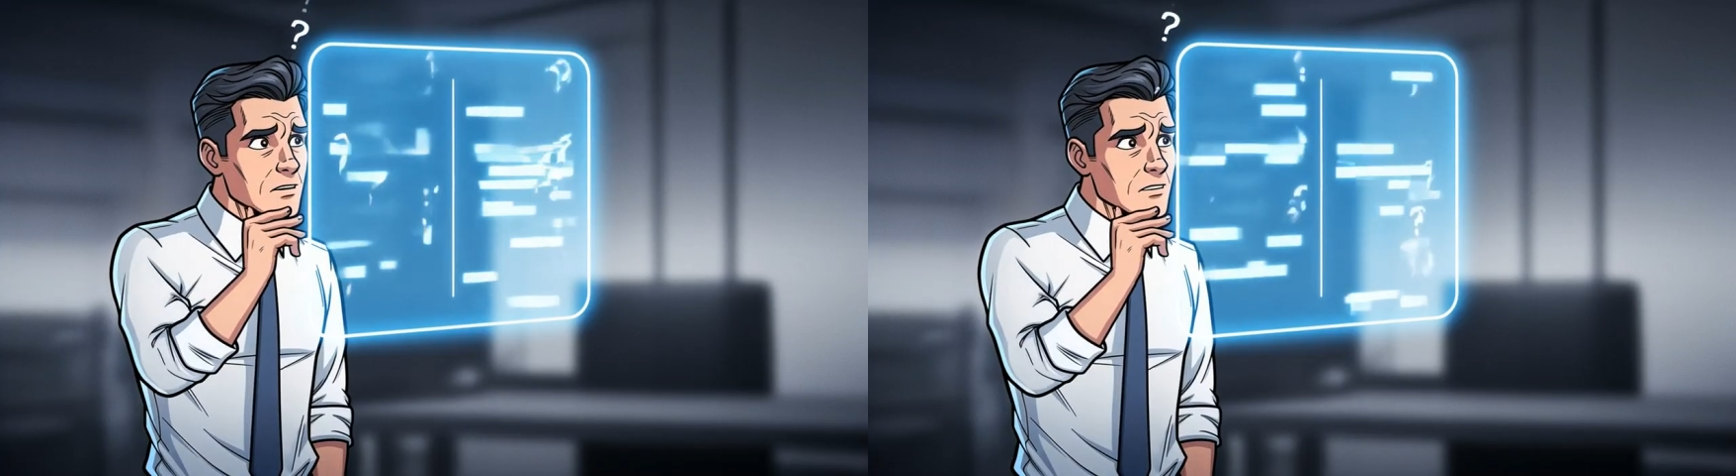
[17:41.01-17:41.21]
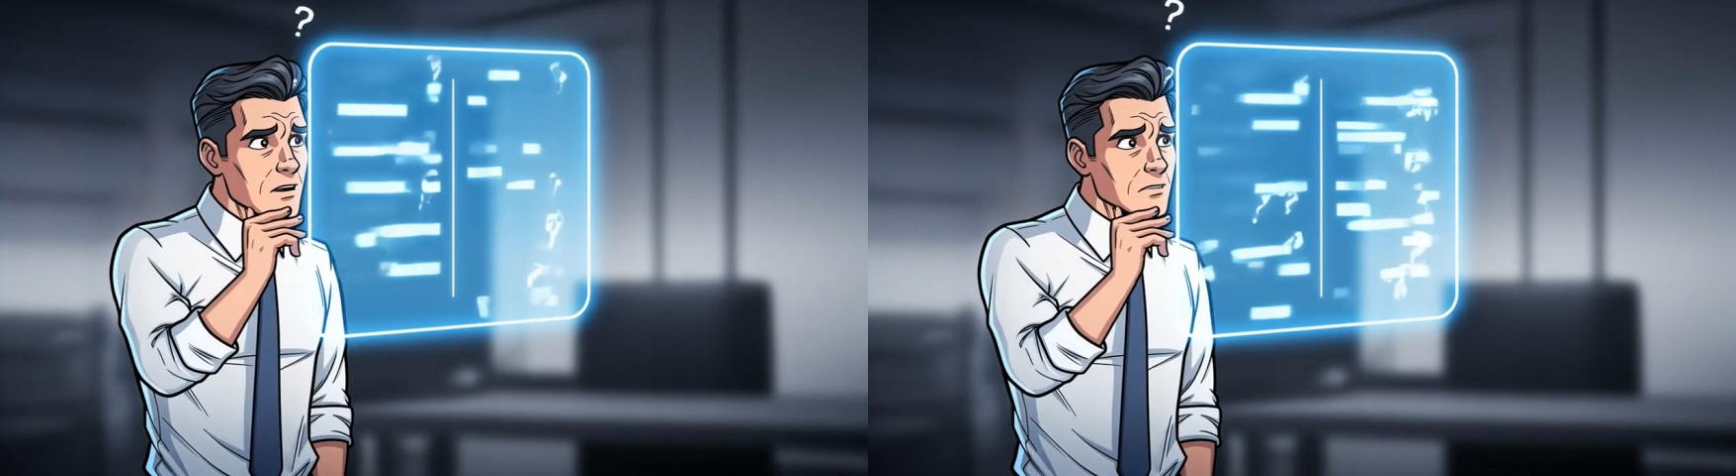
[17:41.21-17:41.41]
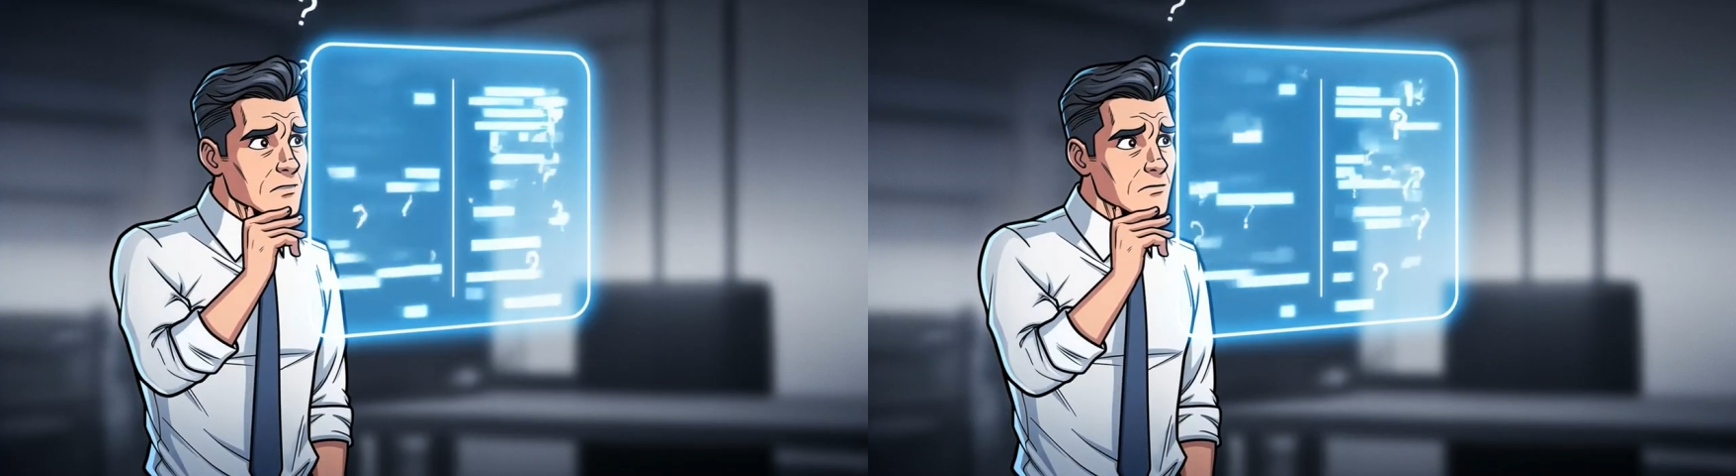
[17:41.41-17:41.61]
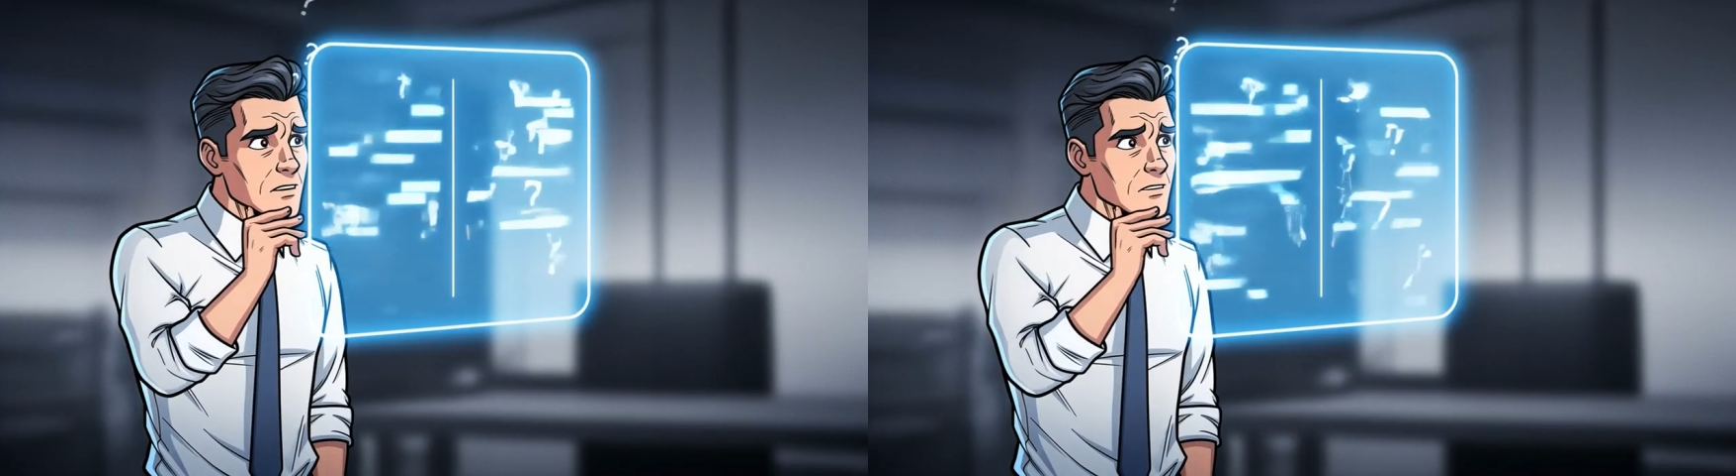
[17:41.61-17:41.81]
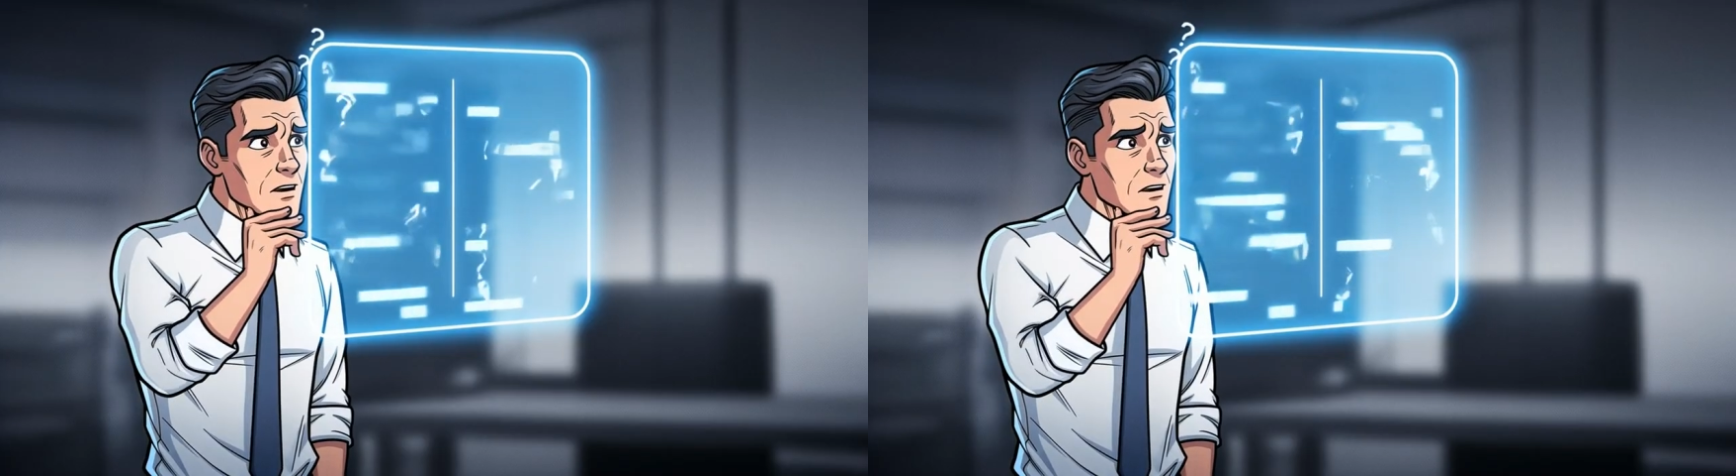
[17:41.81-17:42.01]
for big
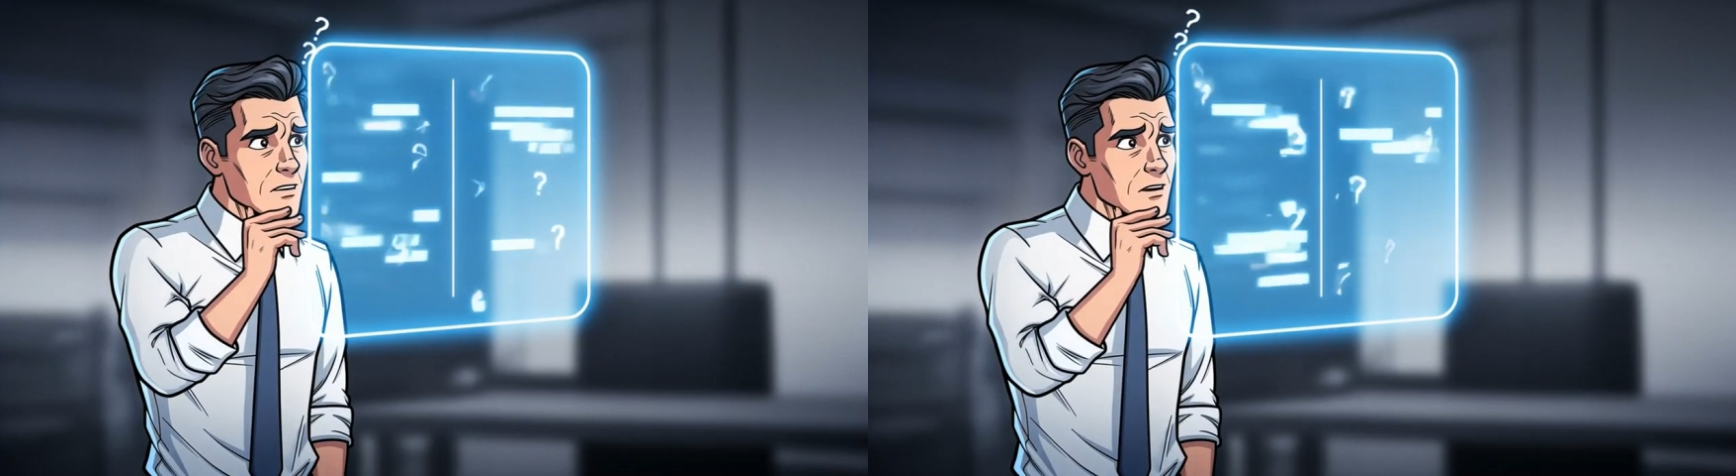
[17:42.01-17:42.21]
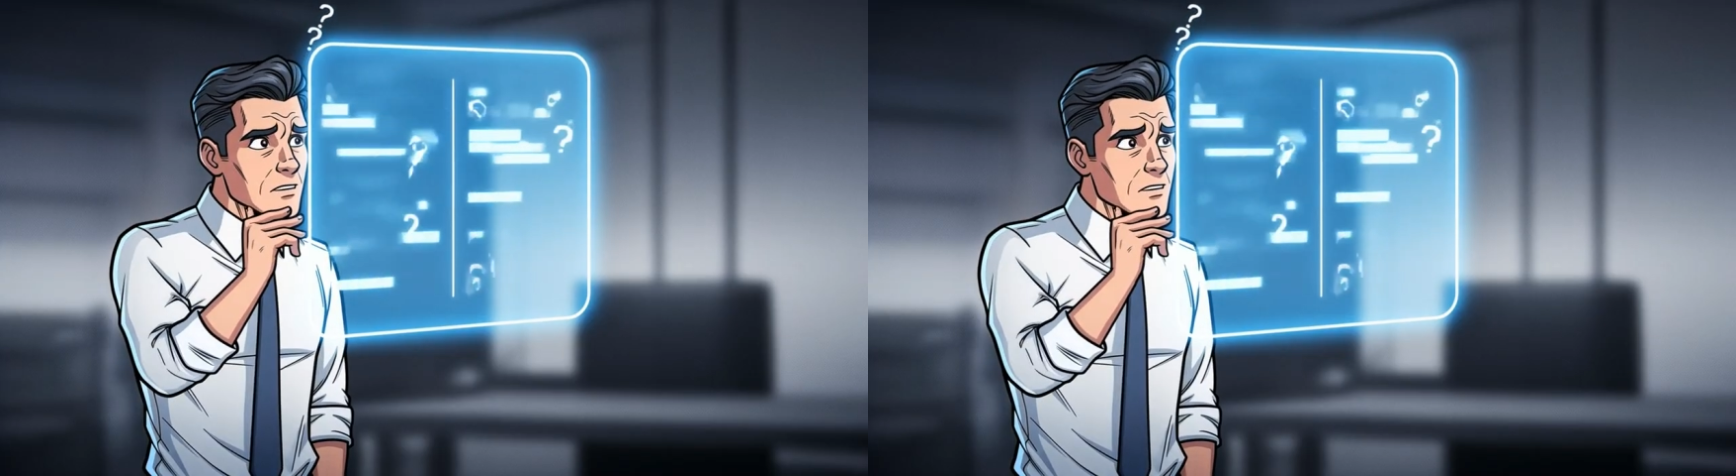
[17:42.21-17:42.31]
choices